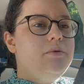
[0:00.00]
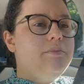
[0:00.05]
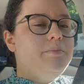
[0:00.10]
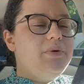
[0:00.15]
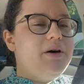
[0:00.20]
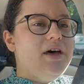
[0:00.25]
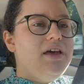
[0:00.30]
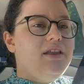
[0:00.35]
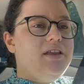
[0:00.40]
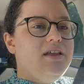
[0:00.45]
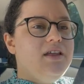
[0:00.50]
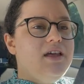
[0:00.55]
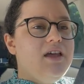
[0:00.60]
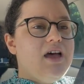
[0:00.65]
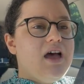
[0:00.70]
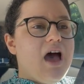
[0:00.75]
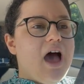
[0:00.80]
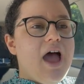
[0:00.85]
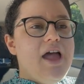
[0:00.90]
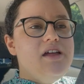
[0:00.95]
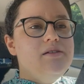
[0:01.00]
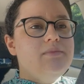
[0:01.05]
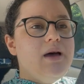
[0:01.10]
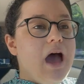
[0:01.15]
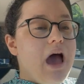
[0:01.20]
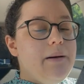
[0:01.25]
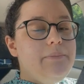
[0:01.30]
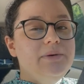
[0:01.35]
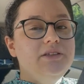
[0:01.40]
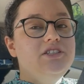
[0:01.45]
But I am
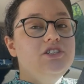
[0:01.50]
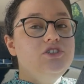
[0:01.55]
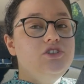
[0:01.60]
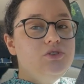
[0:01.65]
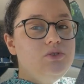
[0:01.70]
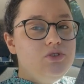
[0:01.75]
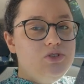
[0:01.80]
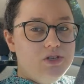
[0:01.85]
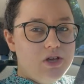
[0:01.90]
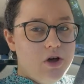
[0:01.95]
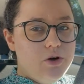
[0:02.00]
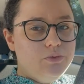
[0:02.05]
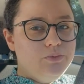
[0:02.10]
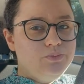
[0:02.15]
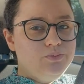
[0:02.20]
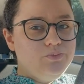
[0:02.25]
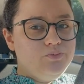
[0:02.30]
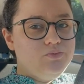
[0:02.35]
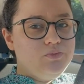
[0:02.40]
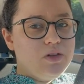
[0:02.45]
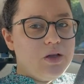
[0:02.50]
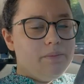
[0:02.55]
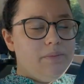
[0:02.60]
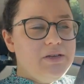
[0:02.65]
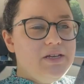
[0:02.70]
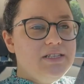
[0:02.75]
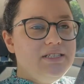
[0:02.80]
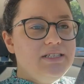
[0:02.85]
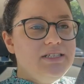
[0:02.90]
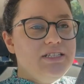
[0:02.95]
happy to do so
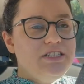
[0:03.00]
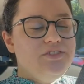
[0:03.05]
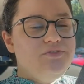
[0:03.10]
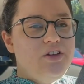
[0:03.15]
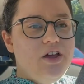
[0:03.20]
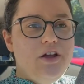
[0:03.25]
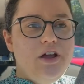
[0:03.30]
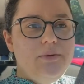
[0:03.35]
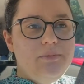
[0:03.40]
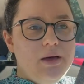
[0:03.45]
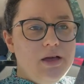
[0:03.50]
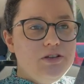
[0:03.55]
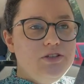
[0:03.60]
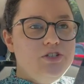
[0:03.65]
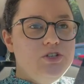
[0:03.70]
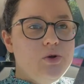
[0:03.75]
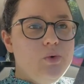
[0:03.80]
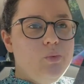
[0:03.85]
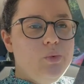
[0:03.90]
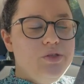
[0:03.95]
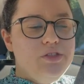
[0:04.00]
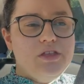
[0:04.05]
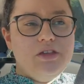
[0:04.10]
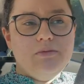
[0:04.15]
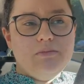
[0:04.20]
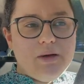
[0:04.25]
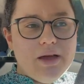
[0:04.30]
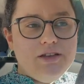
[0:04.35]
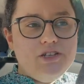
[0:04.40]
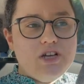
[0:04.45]
because it is very much
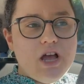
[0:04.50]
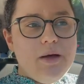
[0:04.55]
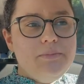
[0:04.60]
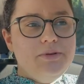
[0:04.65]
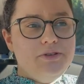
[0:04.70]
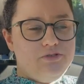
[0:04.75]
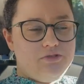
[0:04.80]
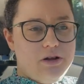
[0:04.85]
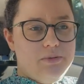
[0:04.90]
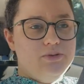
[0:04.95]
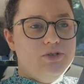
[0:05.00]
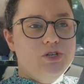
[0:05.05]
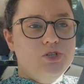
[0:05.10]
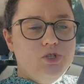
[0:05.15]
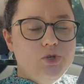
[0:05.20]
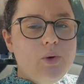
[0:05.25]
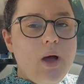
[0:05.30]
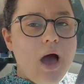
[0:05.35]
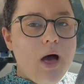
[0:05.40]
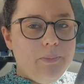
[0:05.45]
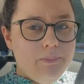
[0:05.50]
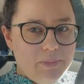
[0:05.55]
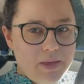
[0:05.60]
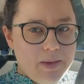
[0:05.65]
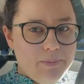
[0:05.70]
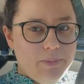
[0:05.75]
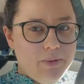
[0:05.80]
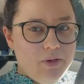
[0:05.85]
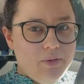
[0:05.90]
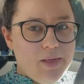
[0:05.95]
within my job description to help
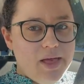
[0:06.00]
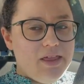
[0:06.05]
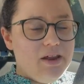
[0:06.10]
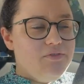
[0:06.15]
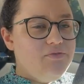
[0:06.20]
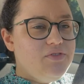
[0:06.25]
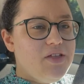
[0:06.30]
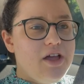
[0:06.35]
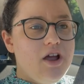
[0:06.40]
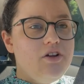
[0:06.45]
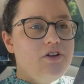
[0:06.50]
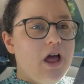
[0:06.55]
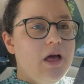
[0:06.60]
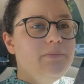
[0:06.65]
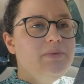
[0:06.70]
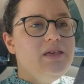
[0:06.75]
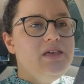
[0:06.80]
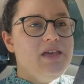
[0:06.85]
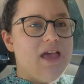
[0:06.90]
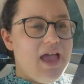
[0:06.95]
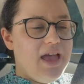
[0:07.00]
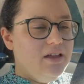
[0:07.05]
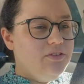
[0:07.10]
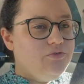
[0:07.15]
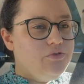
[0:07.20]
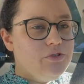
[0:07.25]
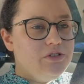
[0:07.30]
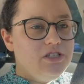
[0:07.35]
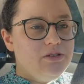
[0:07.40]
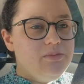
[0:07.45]
people. And if they are not being
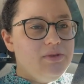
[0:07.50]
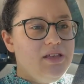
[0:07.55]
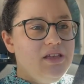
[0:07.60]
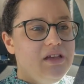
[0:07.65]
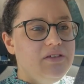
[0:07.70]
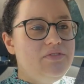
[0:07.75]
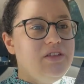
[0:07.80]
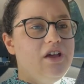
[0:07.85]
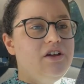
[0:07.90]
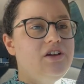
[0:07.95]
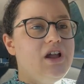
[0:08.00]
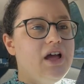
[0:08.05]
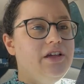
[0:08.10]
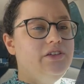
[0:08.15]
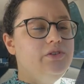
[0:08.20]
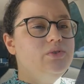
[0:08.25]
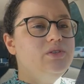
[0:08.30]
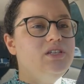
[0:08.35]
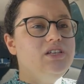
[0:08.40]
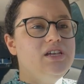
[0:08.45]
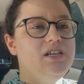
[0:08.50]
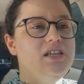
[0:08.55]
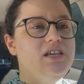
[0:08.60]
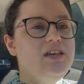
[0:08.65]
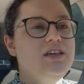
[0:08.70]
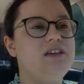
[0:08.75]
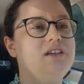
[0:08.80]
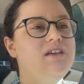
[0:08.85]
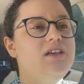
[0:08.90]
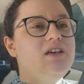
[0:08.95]
hateful to me, if they are not using
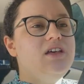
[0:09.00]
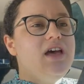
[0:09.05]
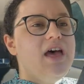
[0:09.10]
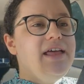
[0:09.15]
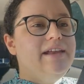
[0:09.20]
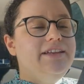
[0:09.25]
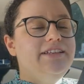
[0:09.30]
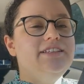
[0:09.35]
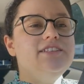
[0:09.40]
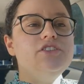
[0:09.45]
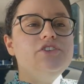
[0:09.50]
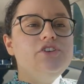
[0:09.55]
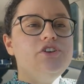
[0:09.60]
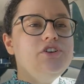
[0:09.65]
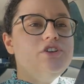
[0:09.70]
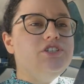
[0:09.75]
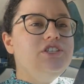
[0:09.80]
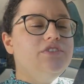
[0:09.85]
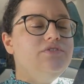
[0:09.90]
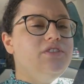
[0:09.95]
any slurs, if